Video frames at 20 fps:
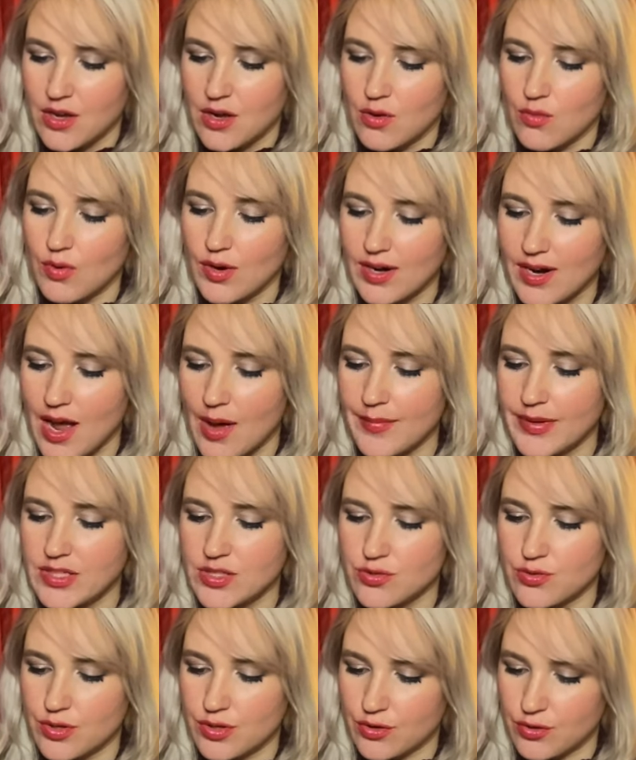"We're coming
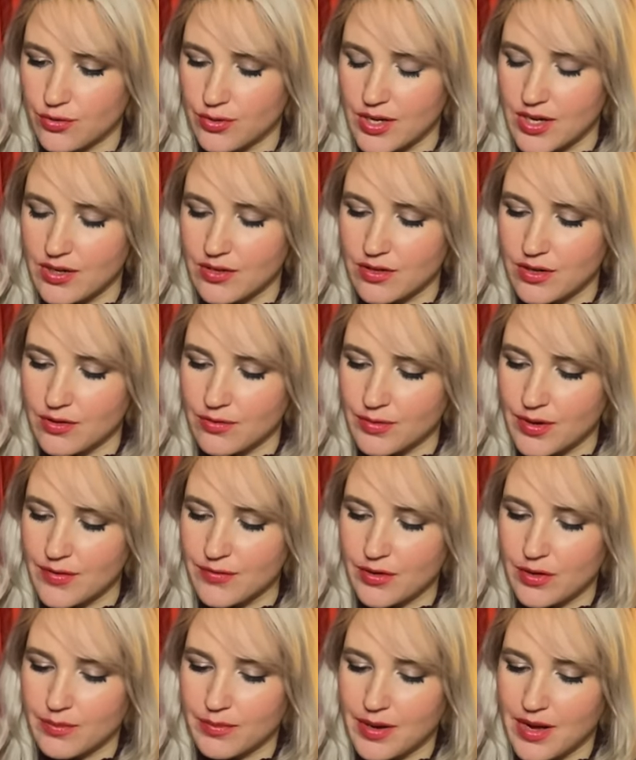to a creek or a
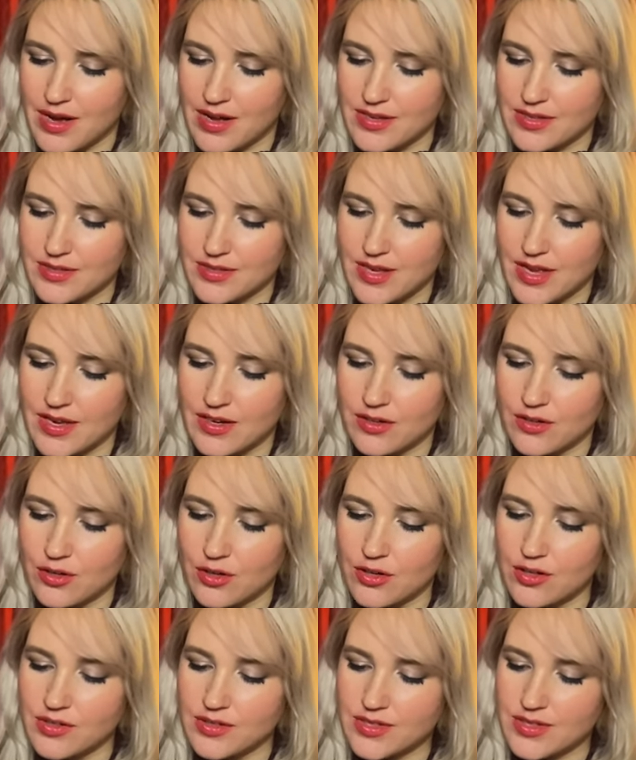river," Pa said.
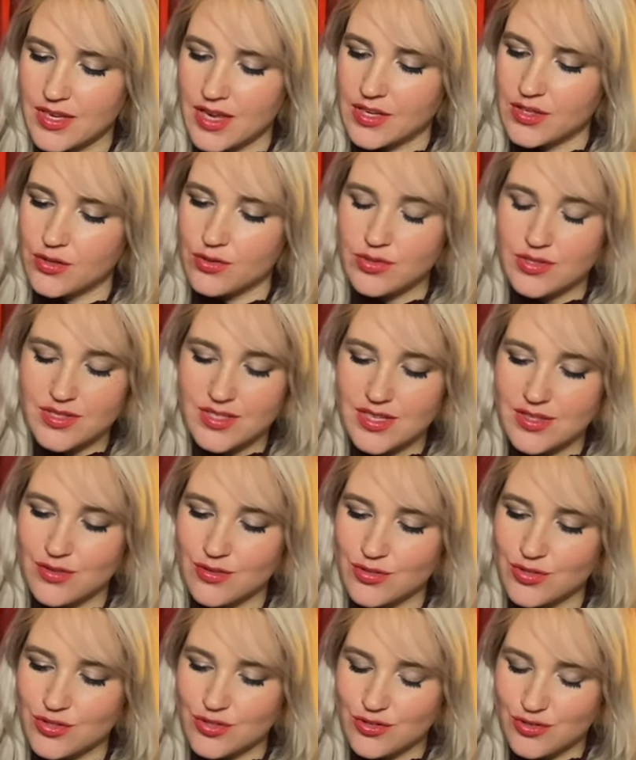"Girls, can you see
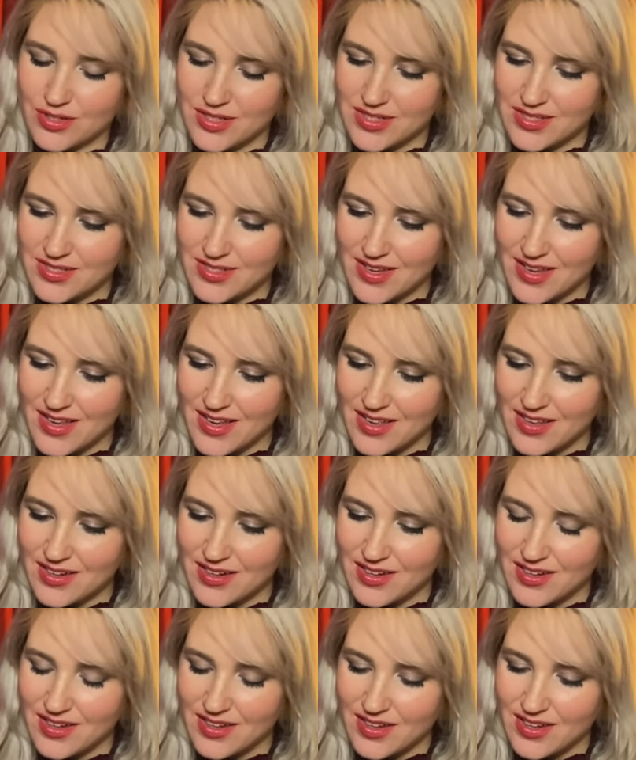those trees ahead?"
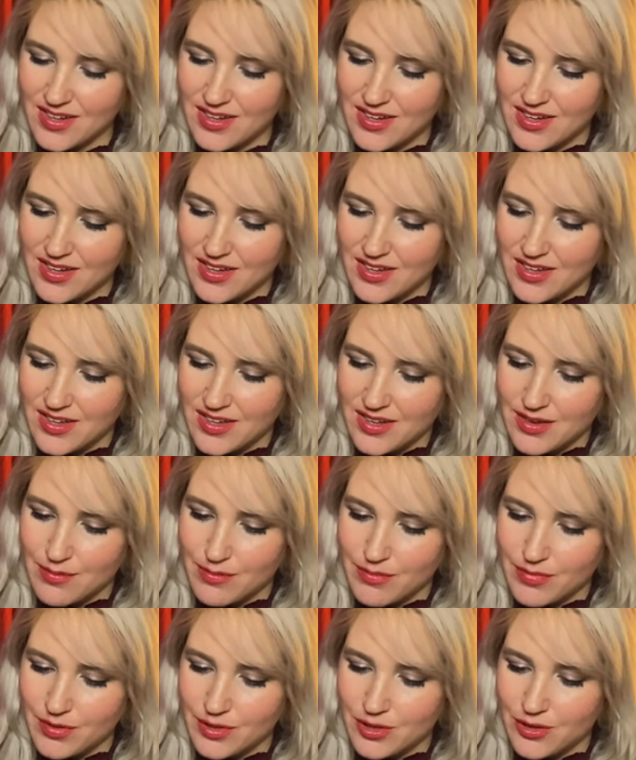
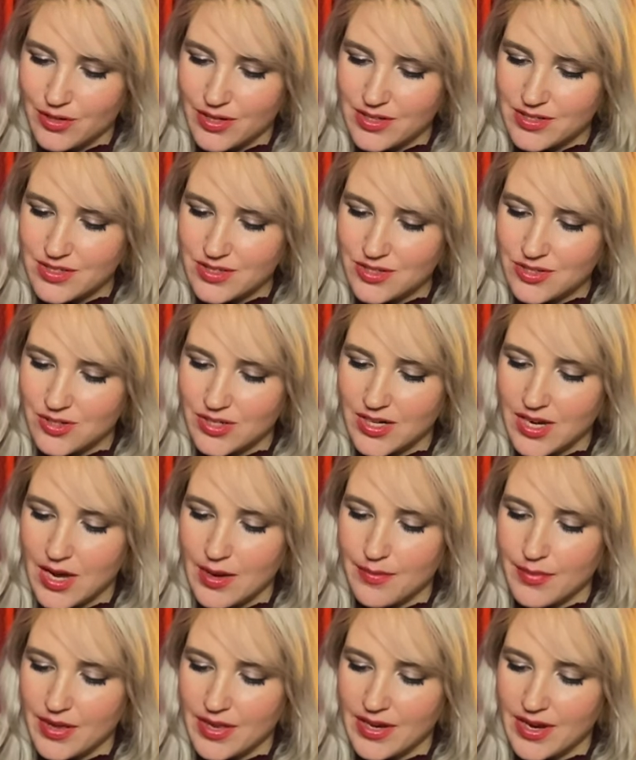Laura stood
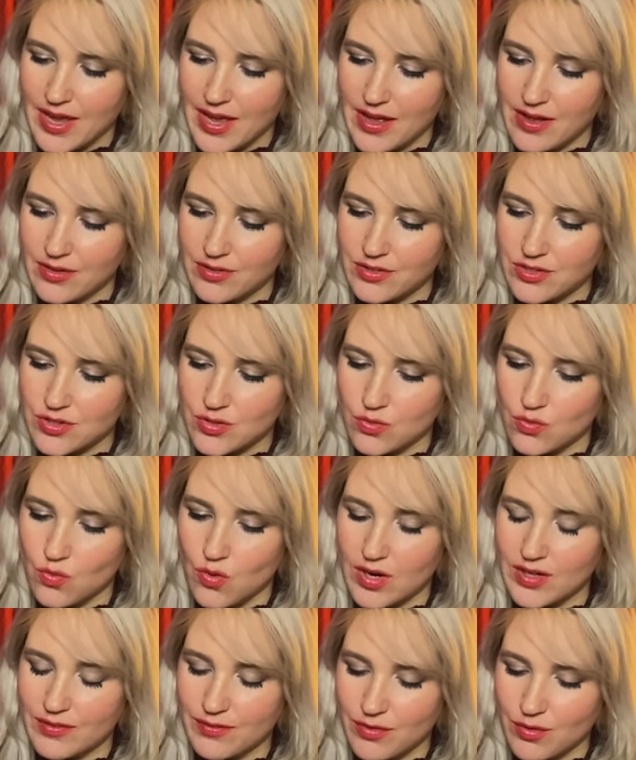up and held to
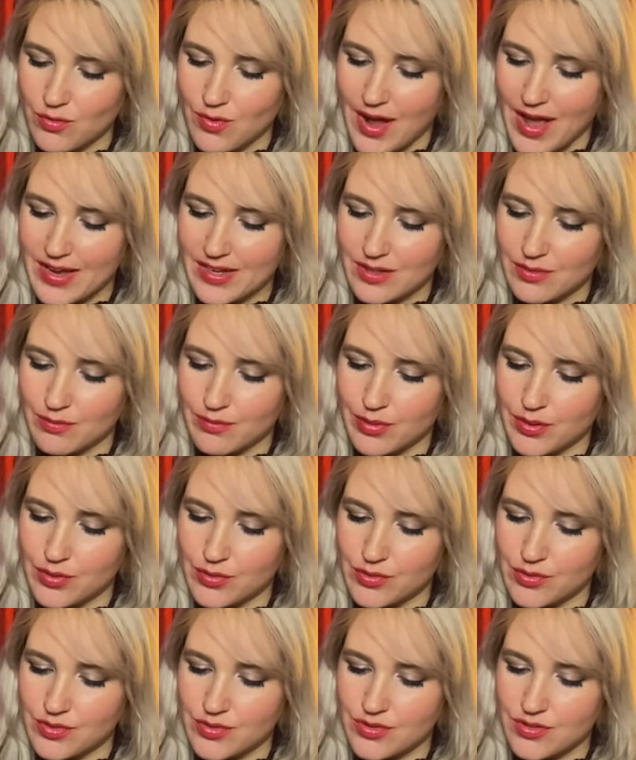one of the wagon
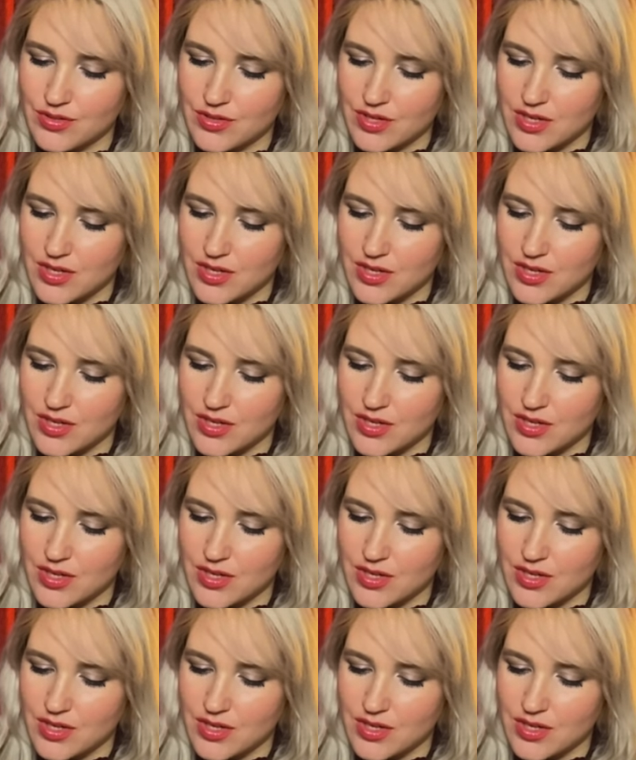bows.